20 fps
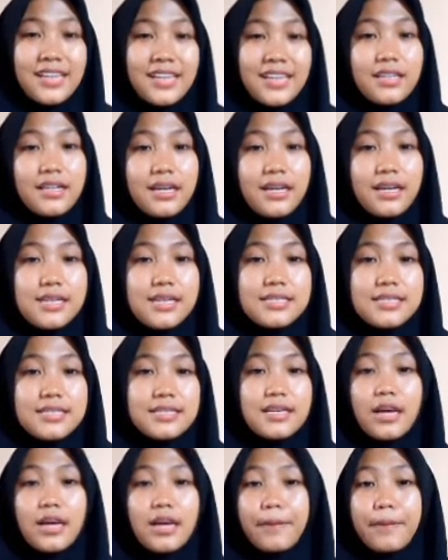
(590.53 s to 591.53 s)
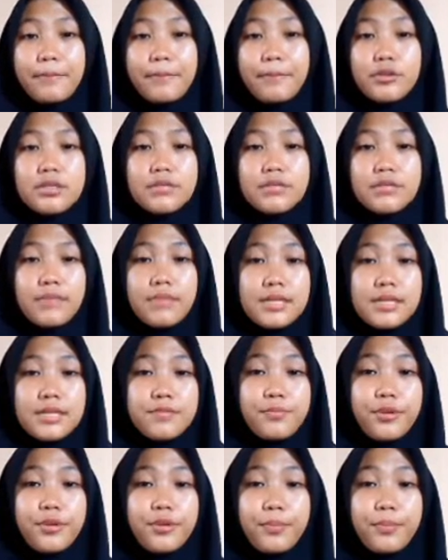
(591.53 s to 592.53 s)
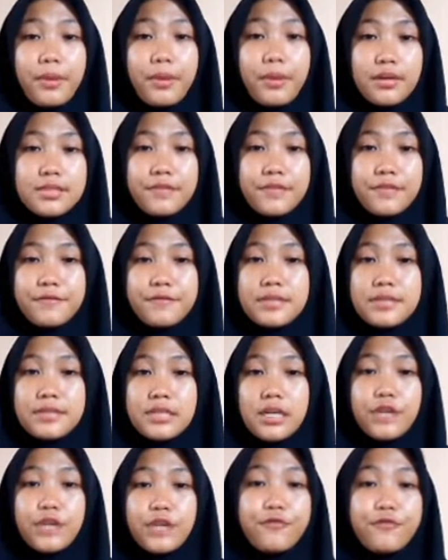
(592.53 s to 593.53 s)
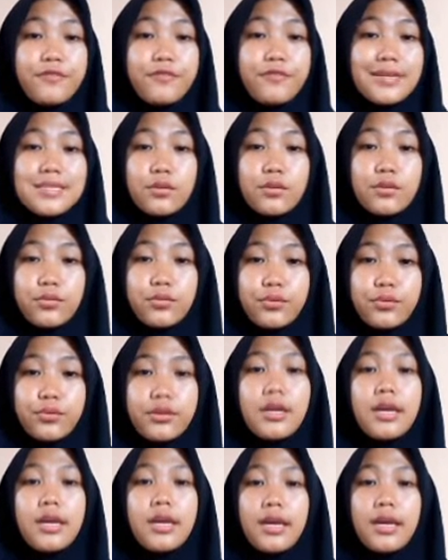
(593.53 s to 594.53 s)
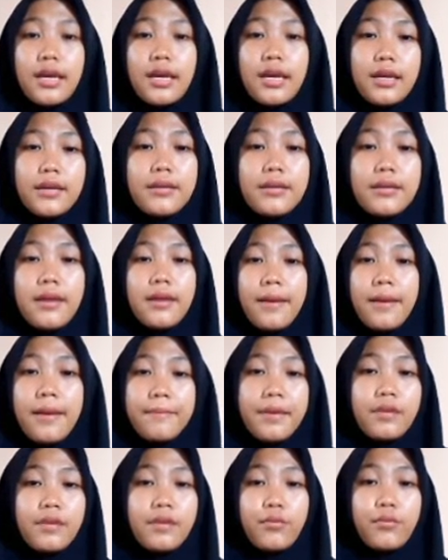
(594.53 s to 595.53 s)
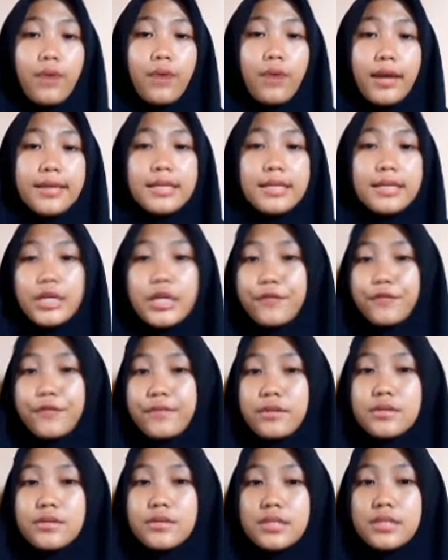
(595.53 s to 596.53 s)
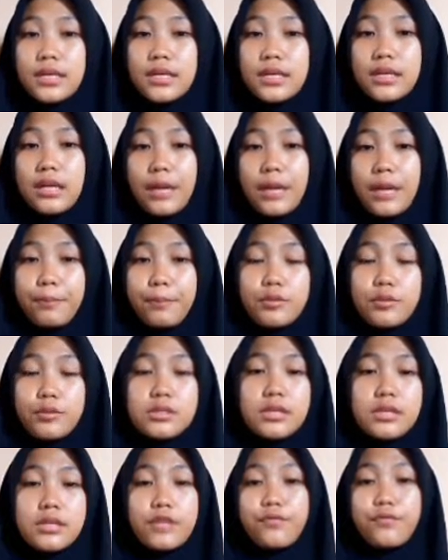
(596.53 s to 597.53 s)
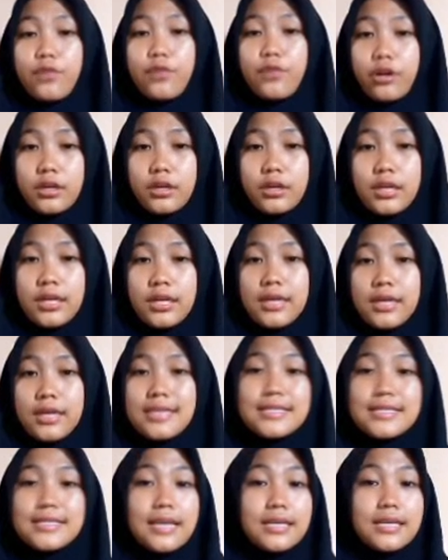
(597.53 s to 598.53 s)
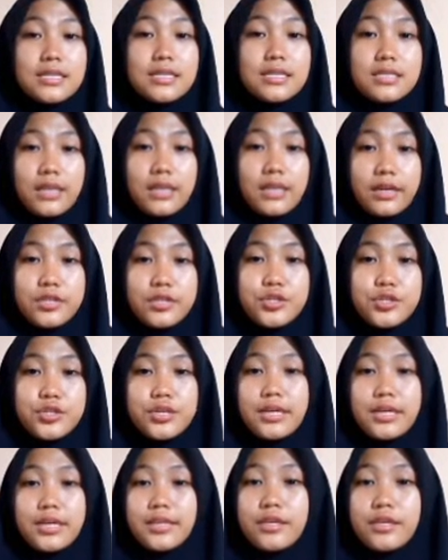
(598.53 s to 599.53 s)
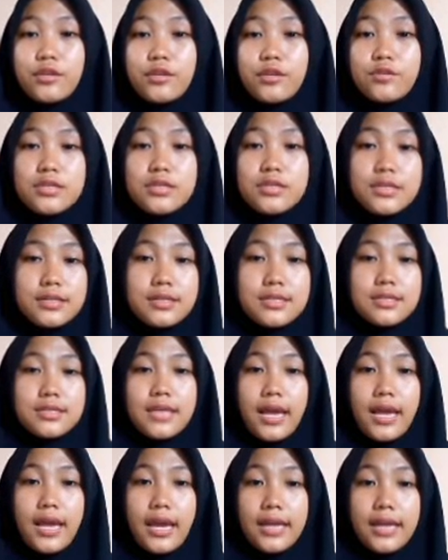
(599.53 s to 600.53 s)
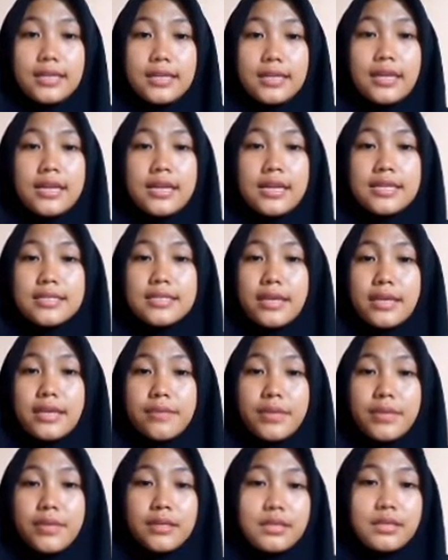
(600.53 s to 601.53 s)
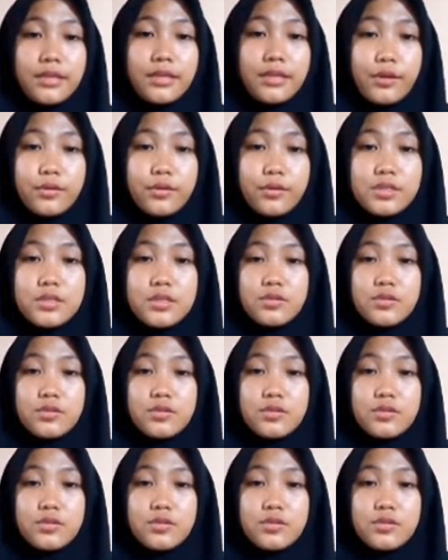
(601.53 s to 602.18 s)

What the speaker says: The last, the campus must prepare sufficient infrastructure and bandwidth if using the campus network. A sudden surge in users and simultaneous